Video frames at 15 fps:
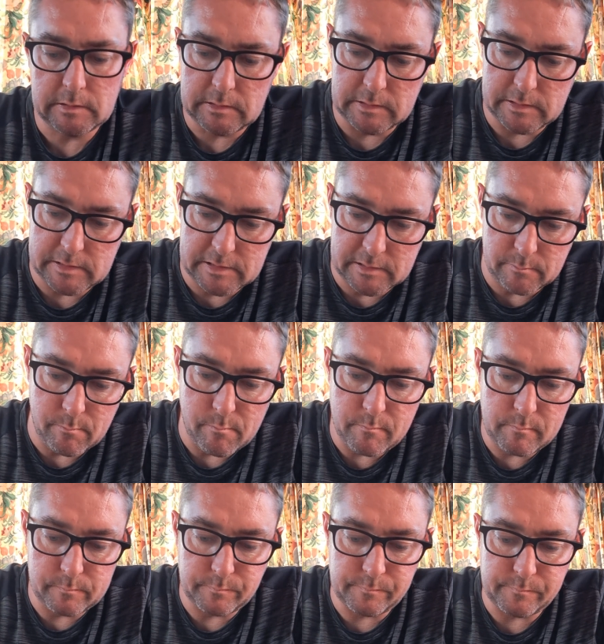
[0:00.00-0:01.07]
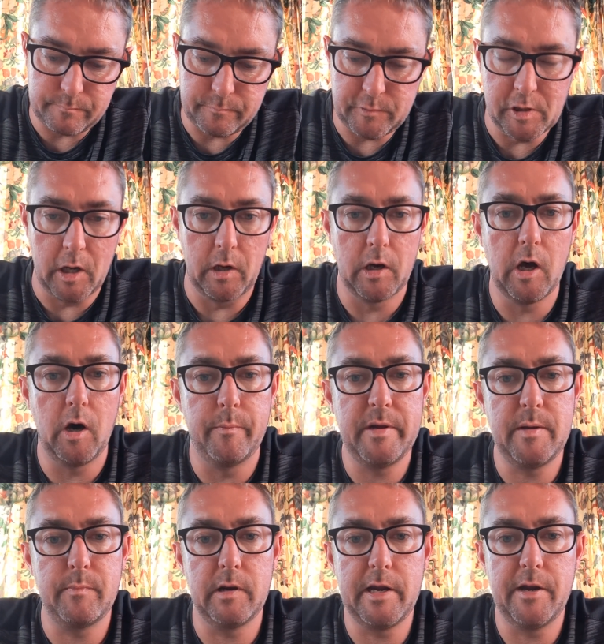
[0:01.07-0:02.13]
Not a lot of
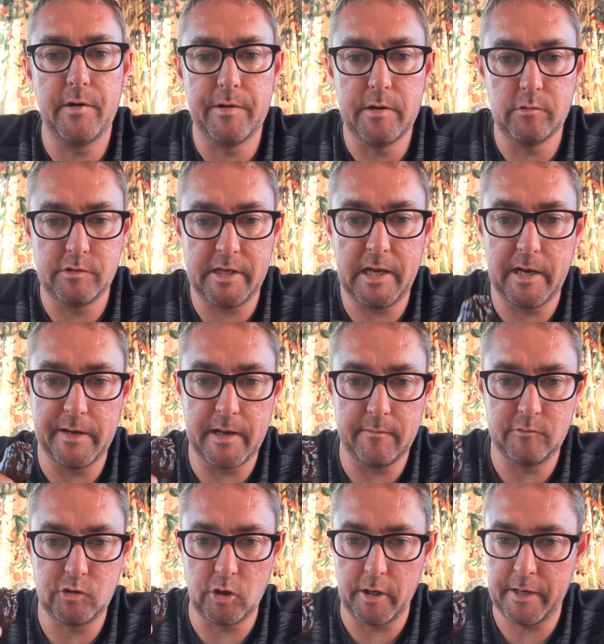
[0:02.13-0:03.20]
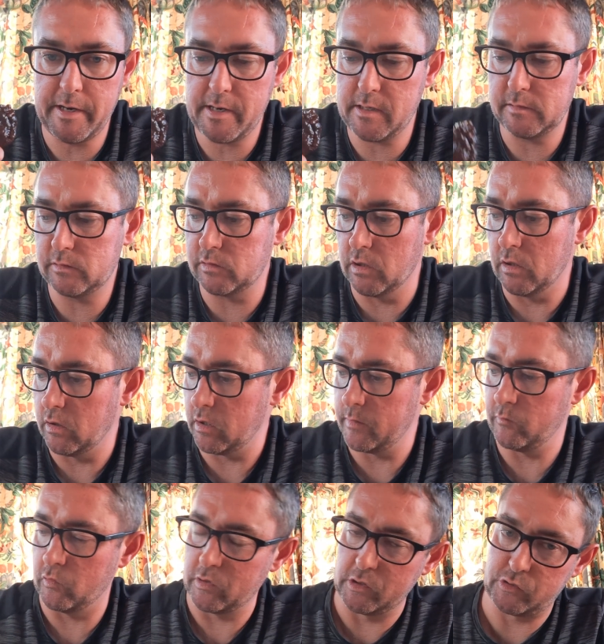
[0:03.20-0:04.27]
people here in New Zealand have tried it, so I'm
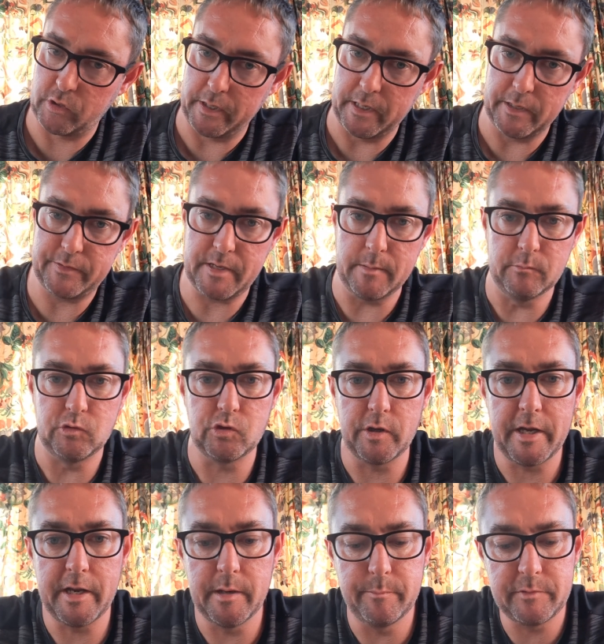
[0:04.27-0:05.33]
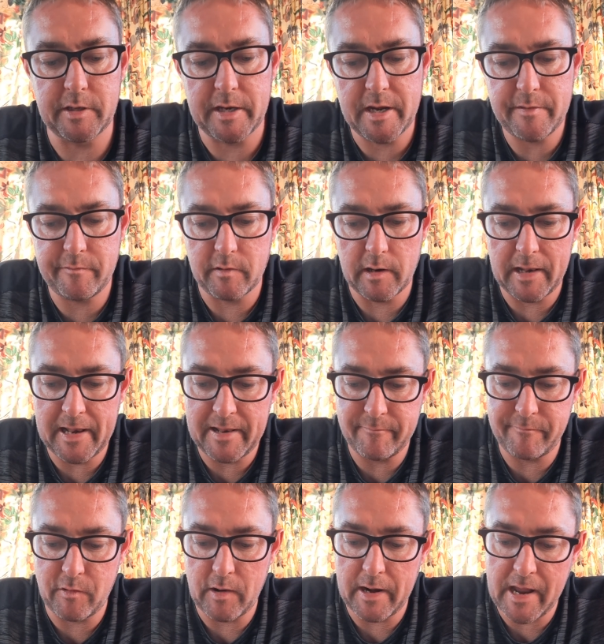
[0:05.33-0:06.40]
going to try and attempt 3 of them today
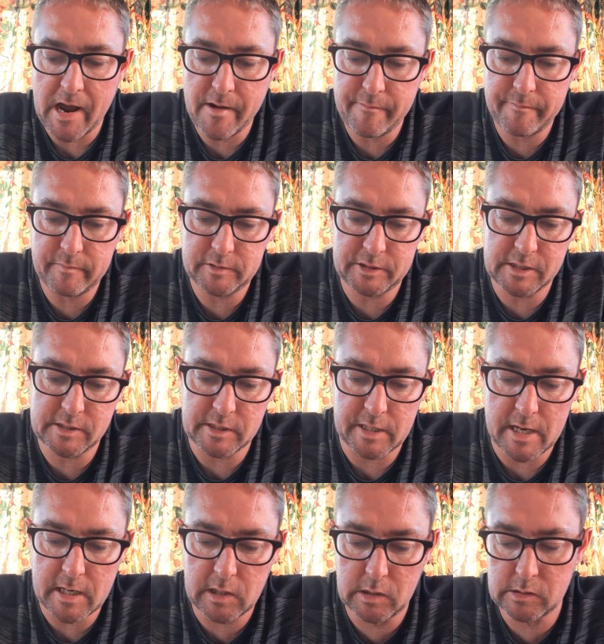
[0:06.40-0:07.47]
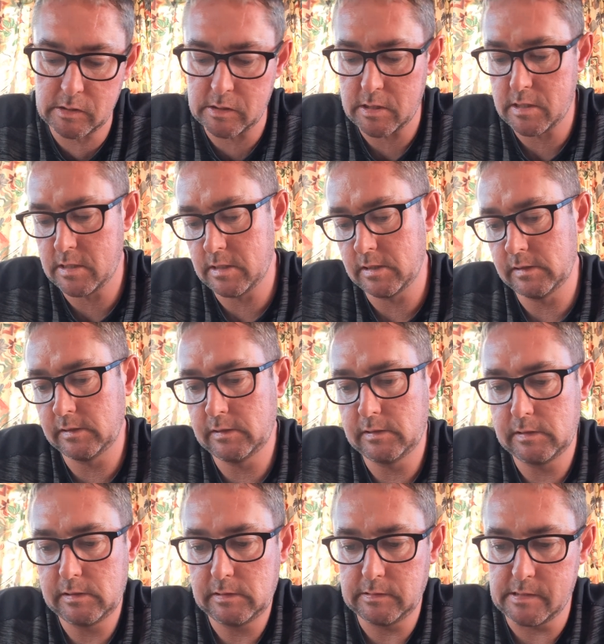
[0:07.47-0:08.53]
for a laugh, shits and giggles.
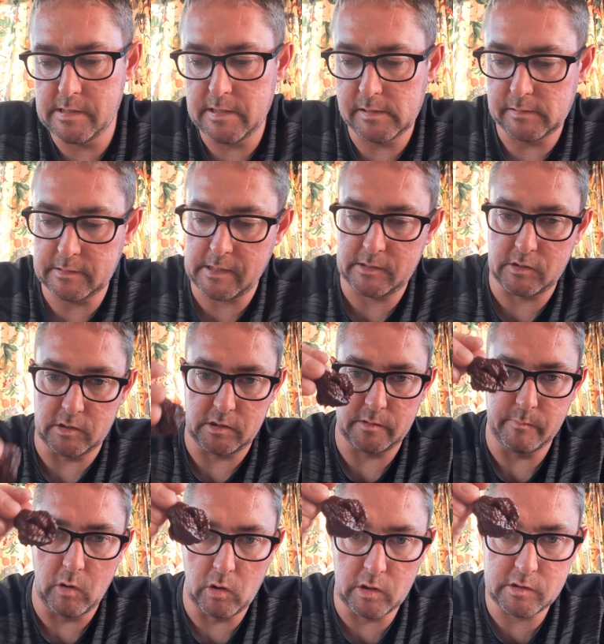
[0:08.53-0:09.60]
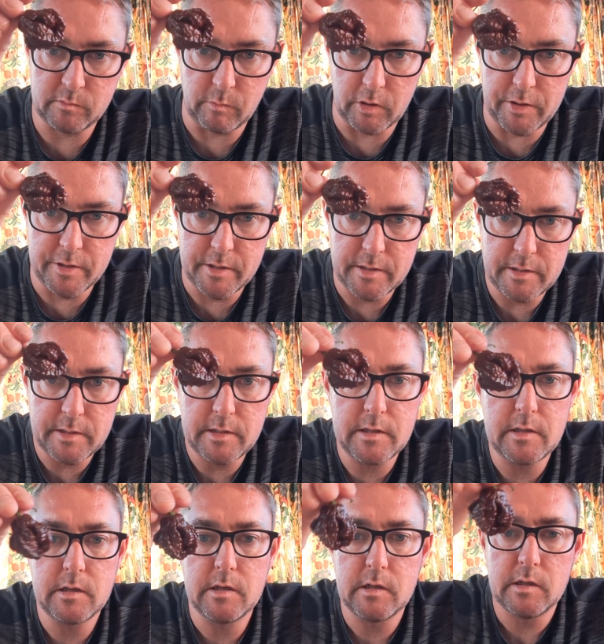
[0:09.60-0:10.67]
That's the smallest one,
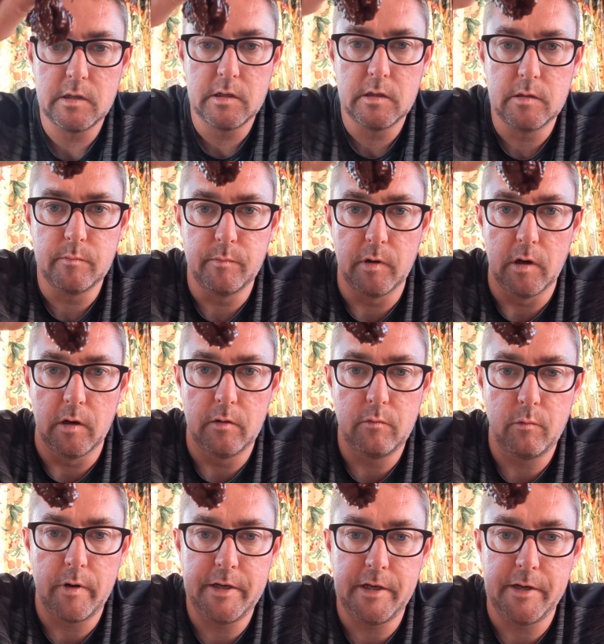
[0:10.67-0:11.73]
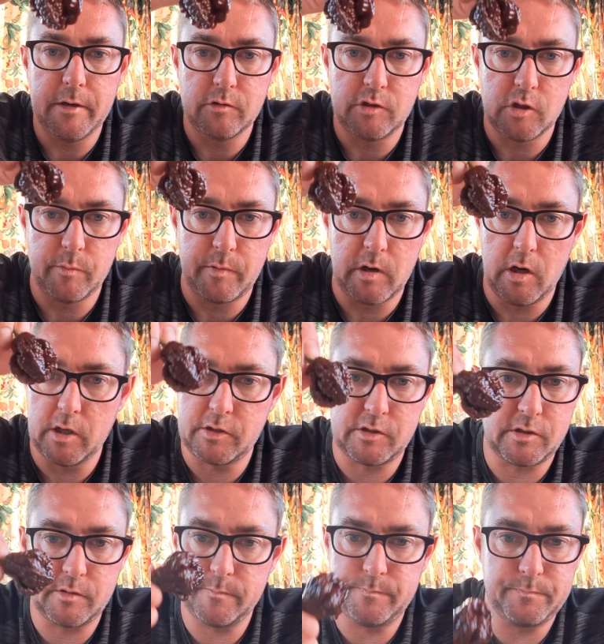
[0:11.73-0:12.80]
but when you do super
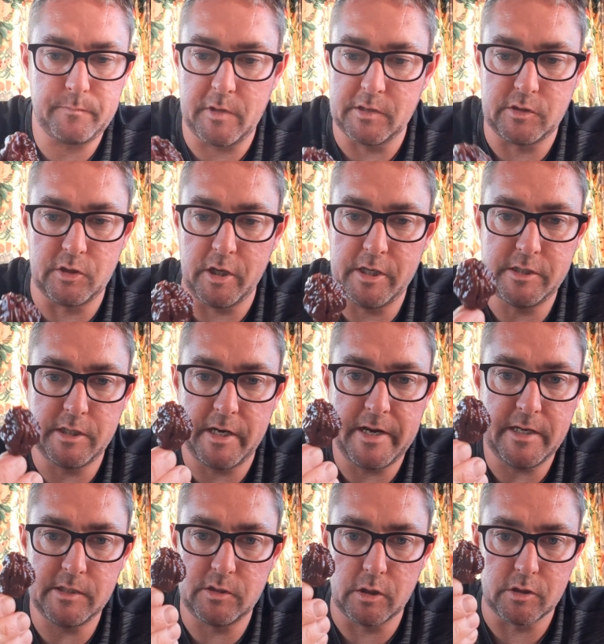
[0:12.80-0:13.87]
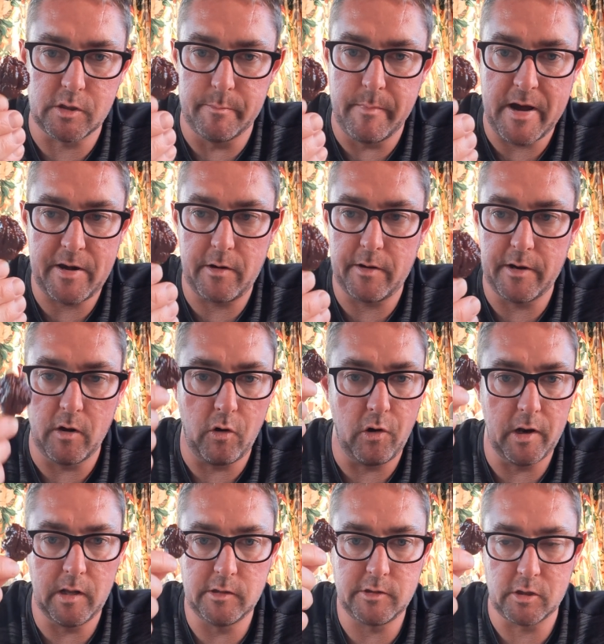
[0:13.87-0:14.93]
hots, the size of these doesn't matter. The
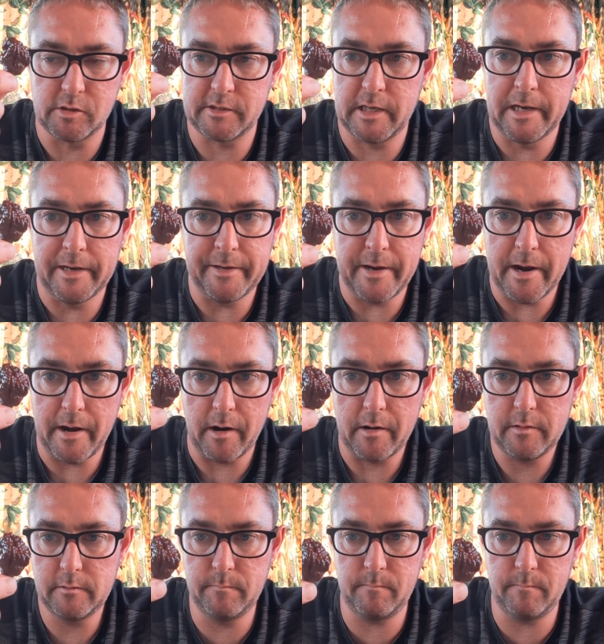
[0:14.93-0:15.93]
oils are still in there.